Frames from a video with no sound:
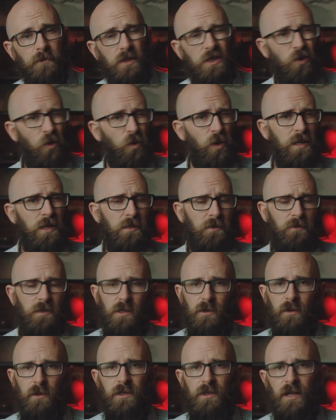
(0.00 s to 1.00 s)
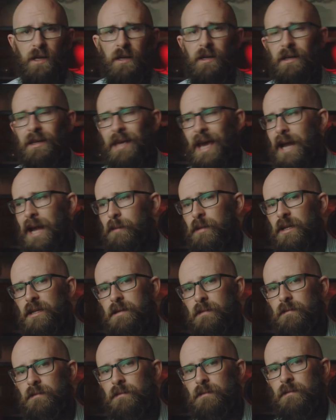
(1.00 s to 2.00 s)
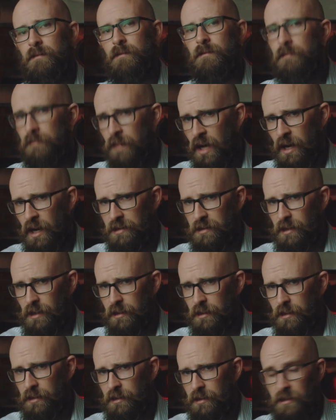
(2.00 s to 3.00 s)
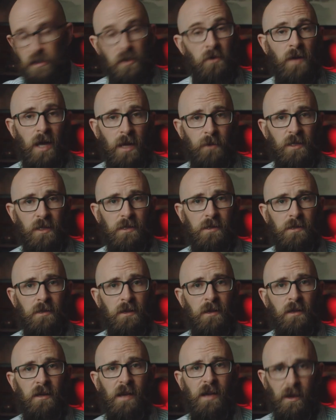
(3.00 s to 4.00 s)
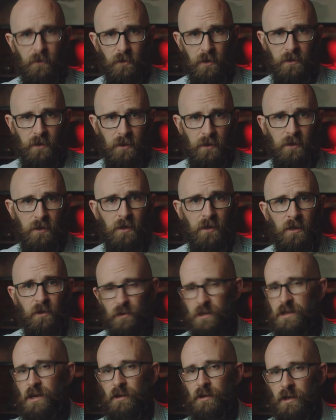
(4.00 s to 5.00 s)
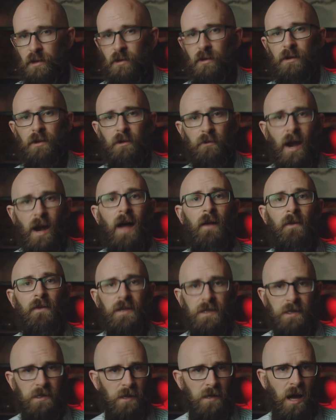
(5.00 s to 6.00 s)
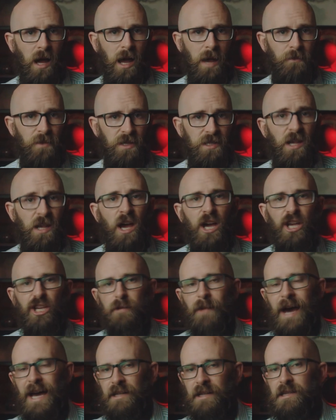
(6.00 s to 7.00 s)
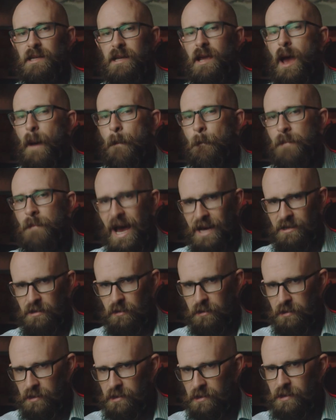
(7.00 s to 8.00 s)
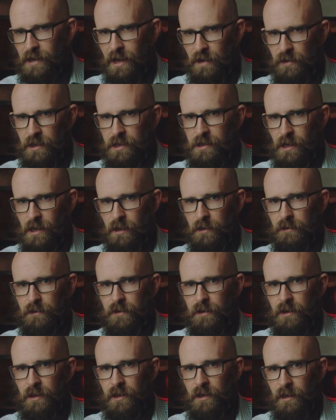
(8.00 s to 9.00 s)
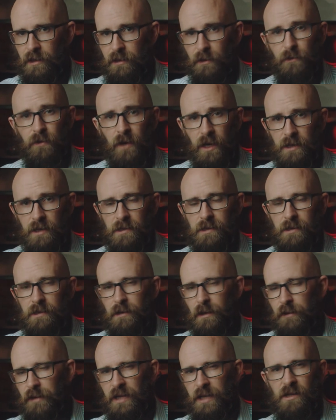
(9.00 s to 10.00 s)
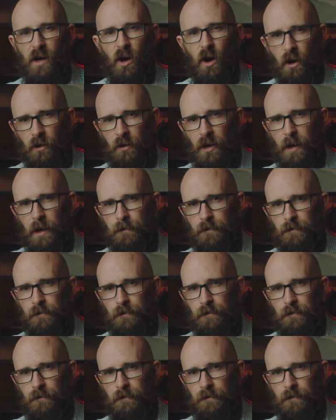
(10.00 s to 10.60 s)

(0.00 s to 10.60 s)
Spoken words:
Stories of torture, cannibalism, murder, you name it, everything was going on around this time as humanity battled to save itself in the face of utter horror.